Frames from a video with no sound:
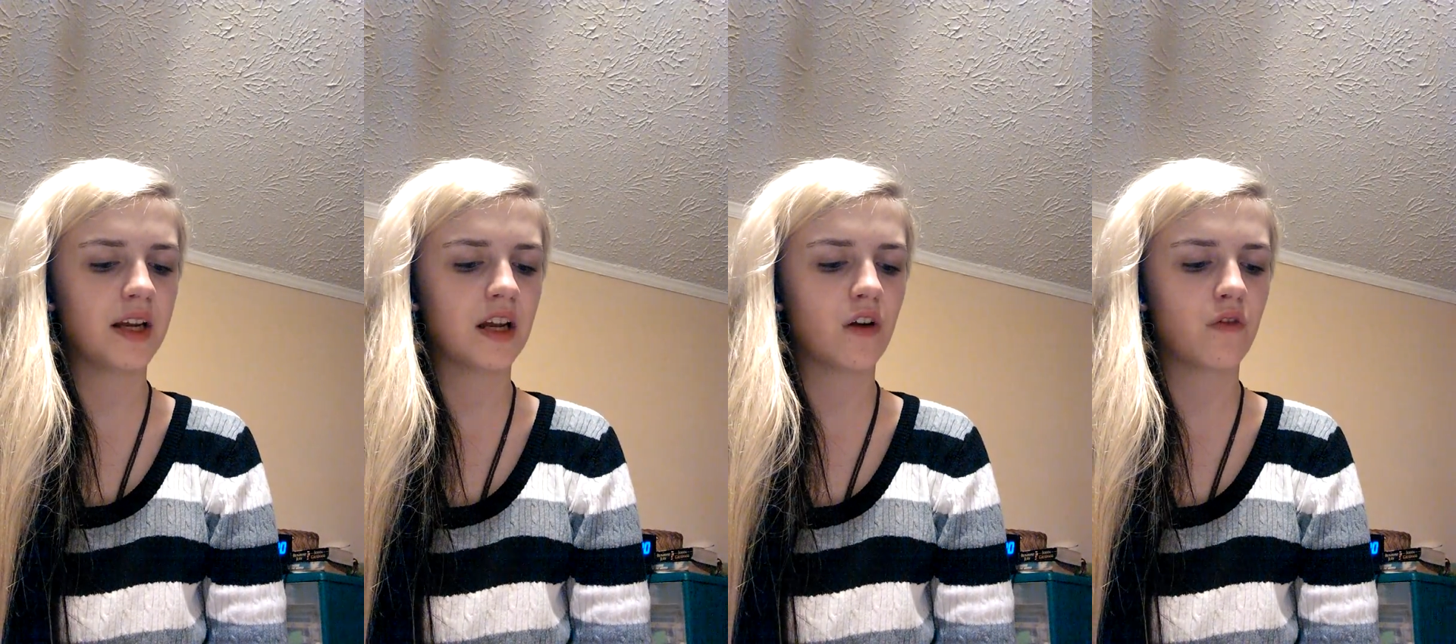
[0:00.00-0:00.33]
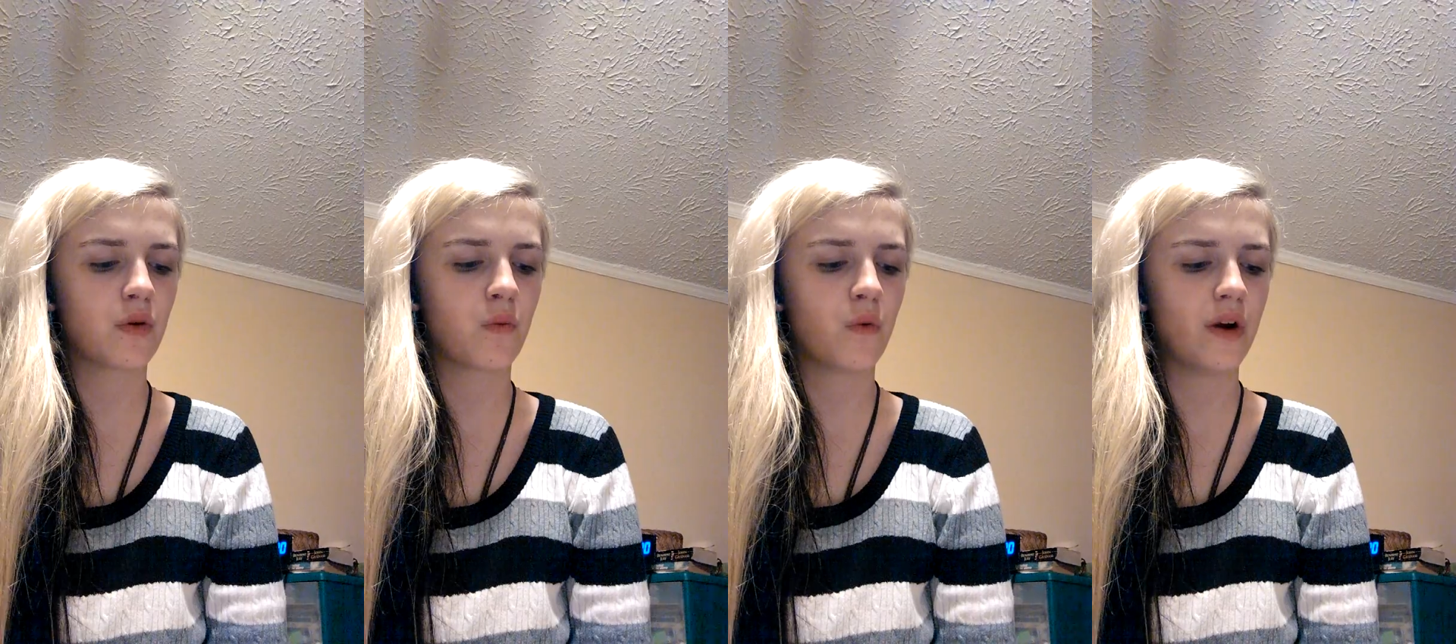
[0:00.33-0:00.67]
get over
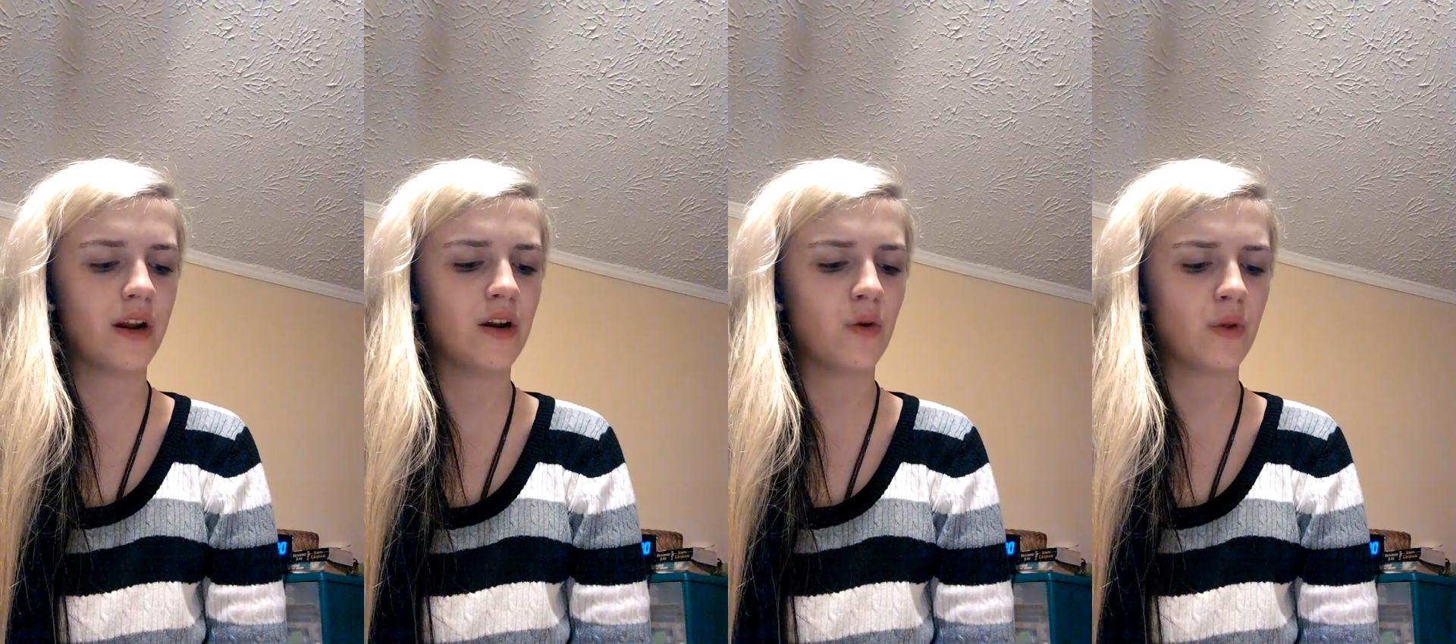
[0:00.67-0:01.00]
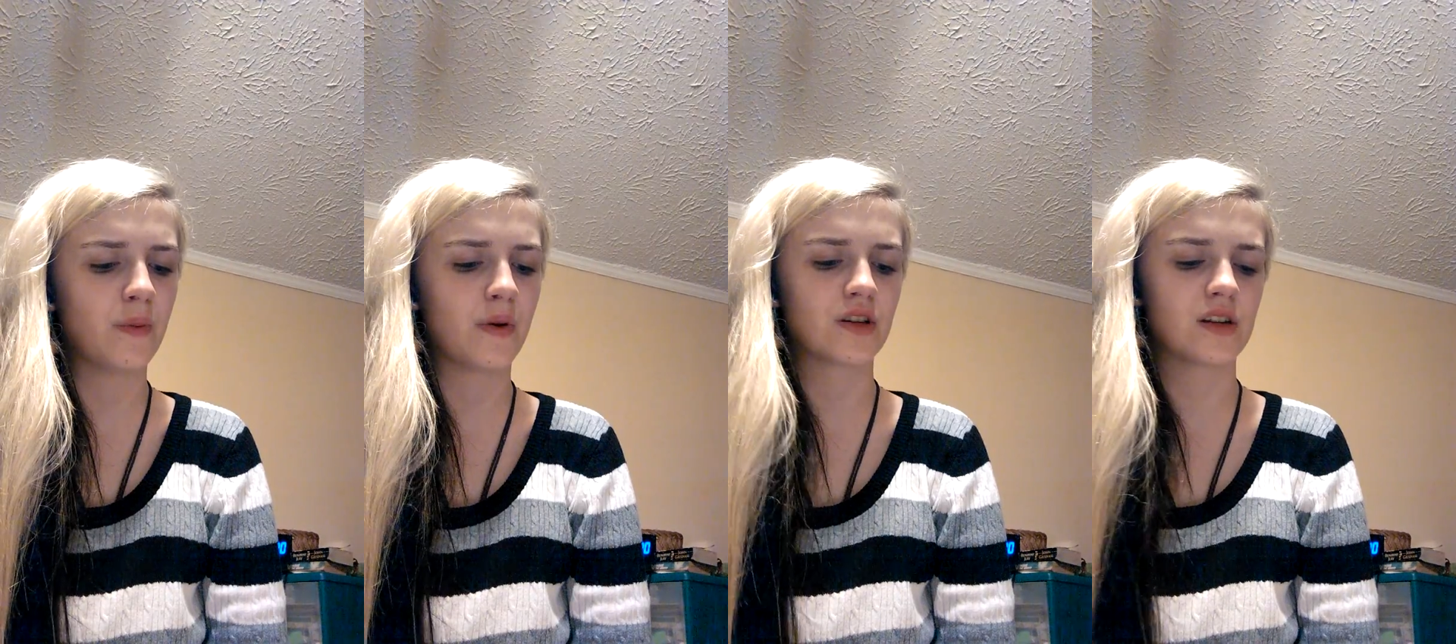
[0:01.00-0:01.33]
the one and only
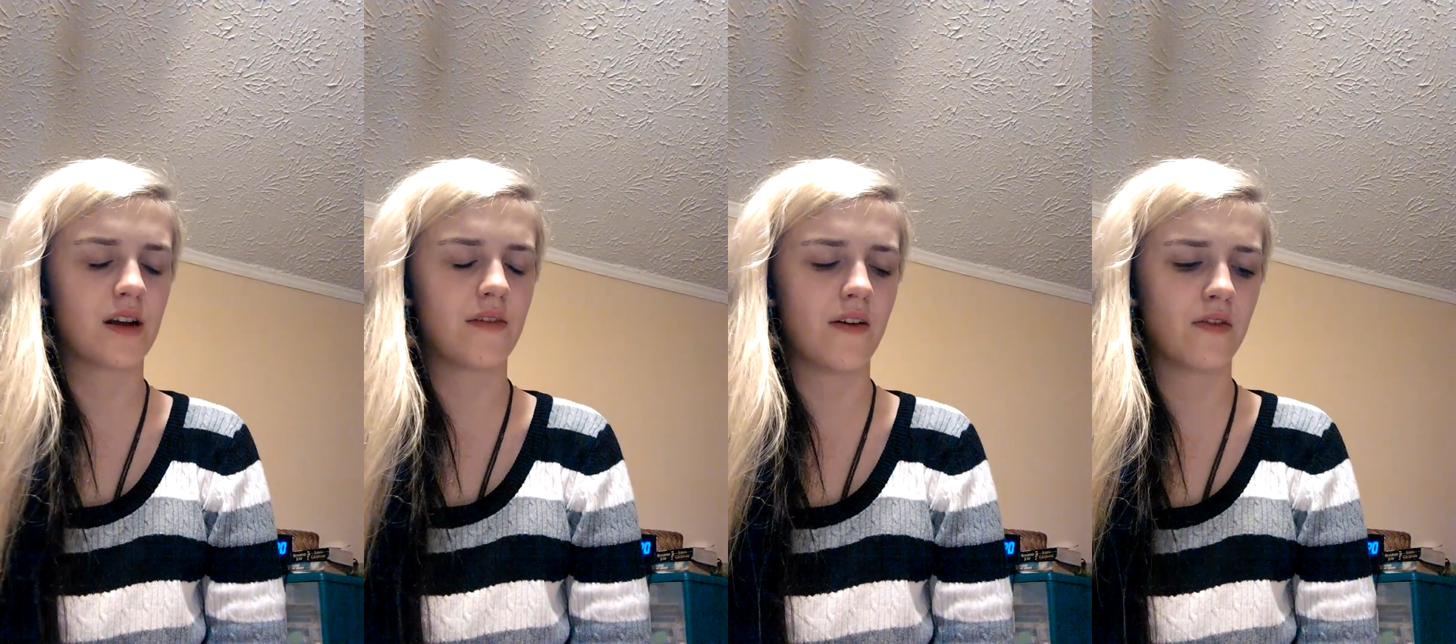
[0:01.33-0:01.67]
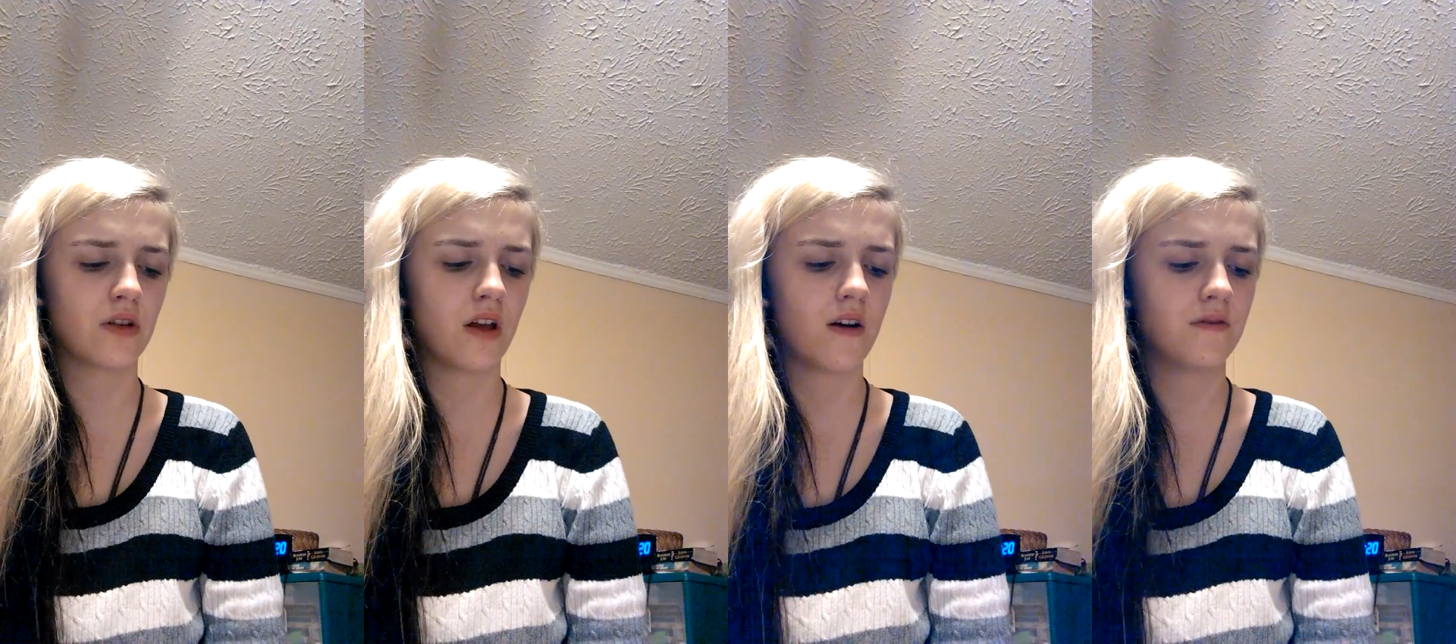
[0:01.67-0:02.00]
person I've
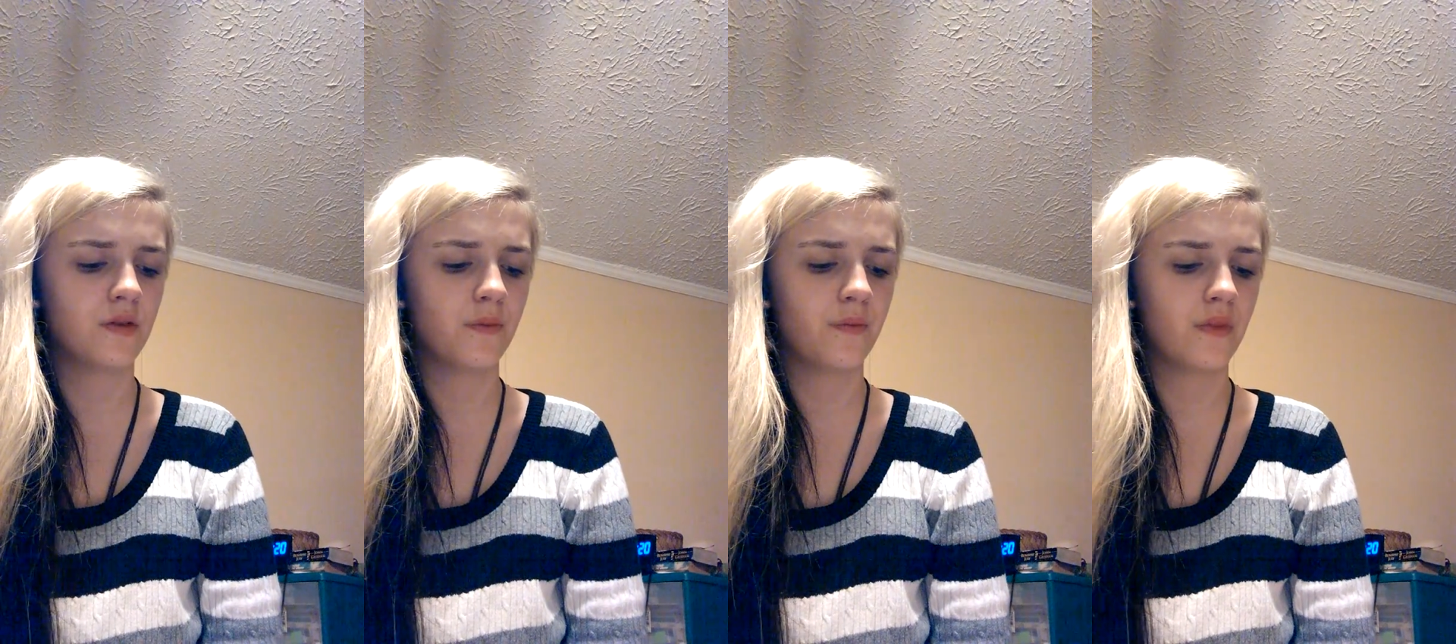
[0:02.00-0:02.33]
ever loved?